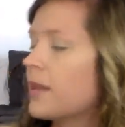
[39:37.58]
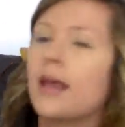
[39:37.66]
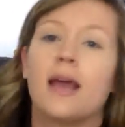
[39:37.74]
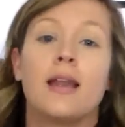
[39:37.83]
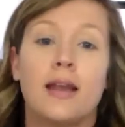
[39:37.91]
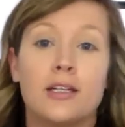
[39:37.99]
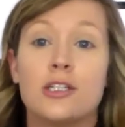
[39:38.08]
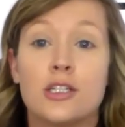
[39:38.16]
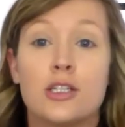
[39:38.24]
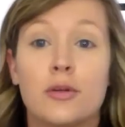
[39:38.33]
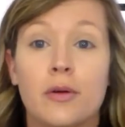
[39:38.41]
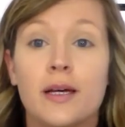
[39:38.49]
And I
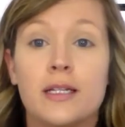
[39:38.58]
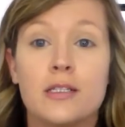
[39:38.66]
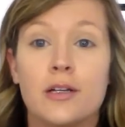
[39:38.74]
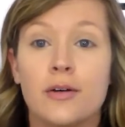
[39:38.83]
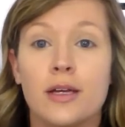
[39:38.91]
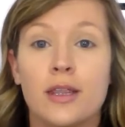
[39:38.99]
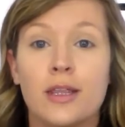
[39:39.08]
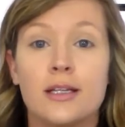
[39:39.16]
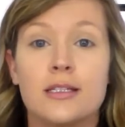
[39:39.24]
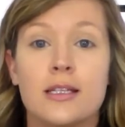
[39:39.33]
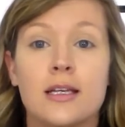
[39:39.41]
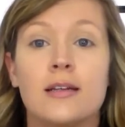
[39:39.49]
just threw it, so he
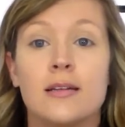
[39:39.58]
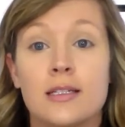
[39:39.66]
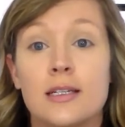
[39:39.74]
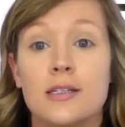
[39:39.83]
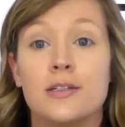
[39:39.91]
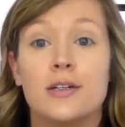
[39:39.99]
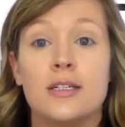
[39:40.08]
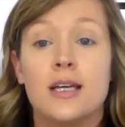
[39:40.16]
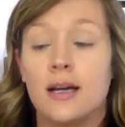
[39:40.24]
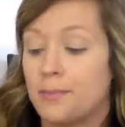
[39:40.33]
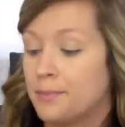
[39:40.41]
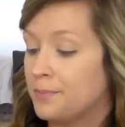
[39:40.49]
thinks that this is a good
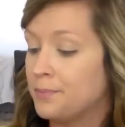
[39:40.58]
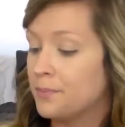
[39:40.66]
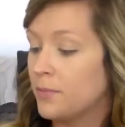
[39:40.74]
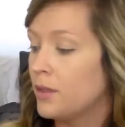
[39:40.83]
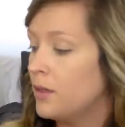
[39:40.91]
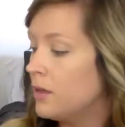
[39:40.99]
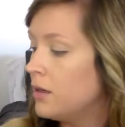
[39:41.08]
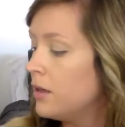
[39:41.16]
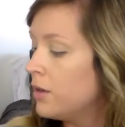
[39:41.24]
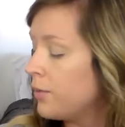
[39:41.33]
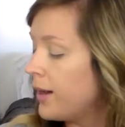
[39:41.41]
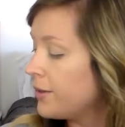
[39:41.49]
time.
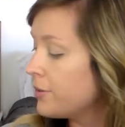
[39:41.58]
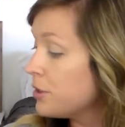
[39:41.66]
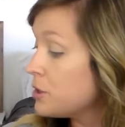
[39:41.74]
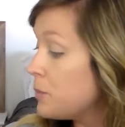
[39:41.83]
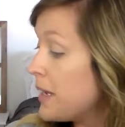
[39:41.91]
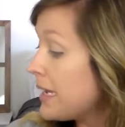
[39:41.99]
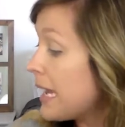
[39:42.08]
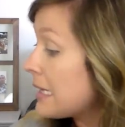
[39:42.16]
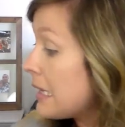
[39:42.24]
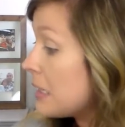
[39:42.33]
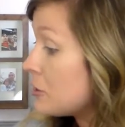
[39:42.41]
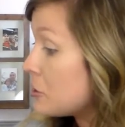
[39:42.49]
Why don't you speak
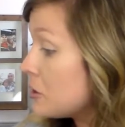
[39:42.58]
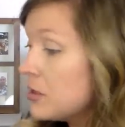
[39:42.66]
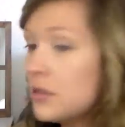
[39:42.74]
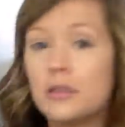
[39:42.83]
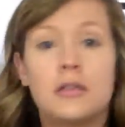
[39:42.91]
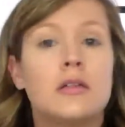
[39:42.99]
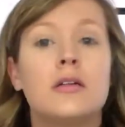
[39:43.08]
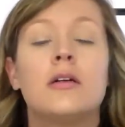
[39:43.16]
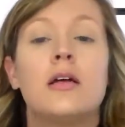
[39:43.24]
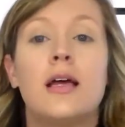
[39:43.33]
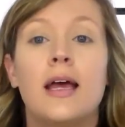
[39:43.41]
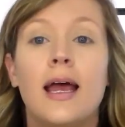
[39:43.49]
English?
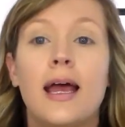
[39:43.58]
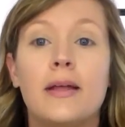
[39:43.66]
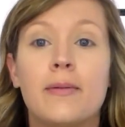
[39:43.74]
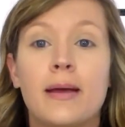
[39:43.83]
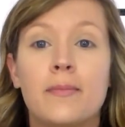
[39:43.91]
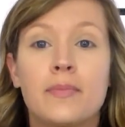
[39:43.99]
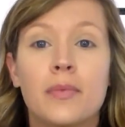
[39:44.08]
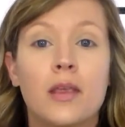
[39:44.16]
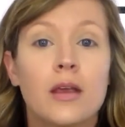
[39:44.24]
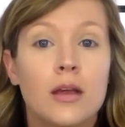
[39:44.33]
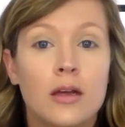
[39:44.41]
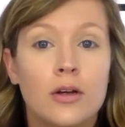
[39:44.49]
Anyway,
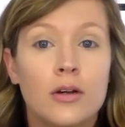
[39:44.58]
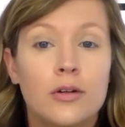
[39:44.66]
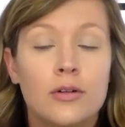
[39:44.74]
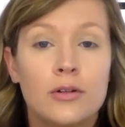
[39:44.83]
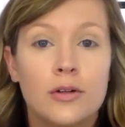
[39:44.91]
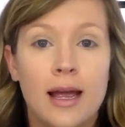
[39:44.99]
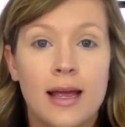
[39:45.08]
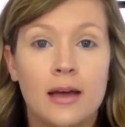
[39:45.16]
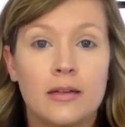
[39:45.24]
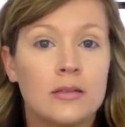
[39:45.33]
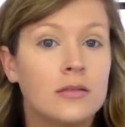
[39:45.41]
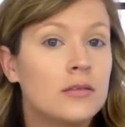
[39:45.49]
crayon,
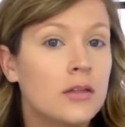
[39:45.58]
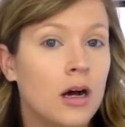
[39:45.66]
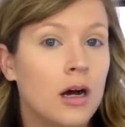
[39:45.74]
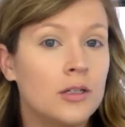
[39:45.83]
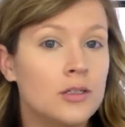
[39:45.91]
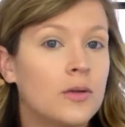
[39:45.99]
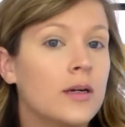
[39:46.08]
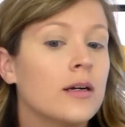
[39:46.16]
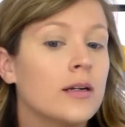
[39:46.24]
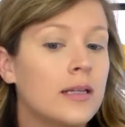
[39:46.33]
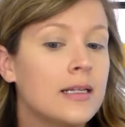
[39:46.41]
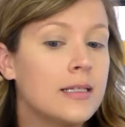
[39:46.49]

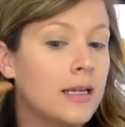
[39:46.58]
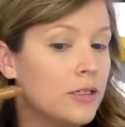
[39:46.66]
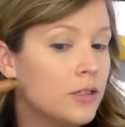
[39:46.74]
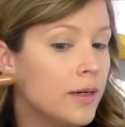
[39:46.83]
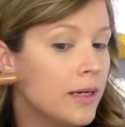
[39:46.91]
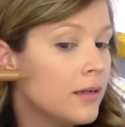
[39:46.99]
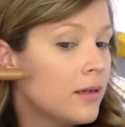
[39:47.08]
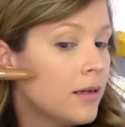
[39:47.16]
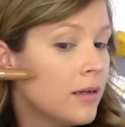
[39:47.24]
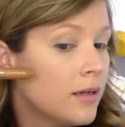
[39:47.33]
contour, let's get to it.